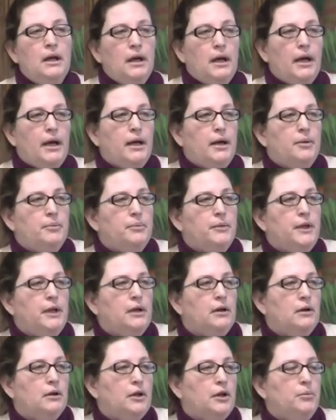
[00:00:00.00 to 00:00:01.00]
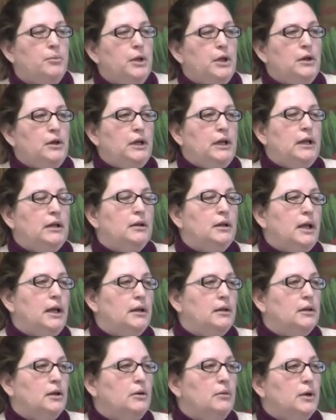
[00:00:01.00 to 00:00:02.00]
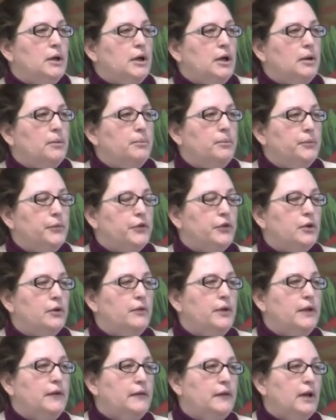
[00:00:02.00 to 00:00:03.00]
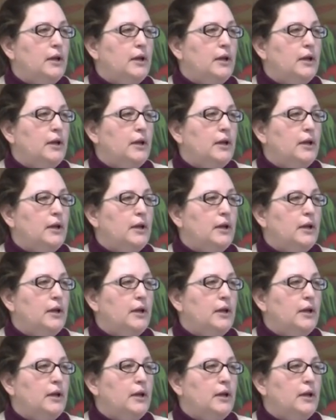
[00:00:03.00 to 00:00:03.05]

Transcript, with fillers: um, that are community and, and low-income service.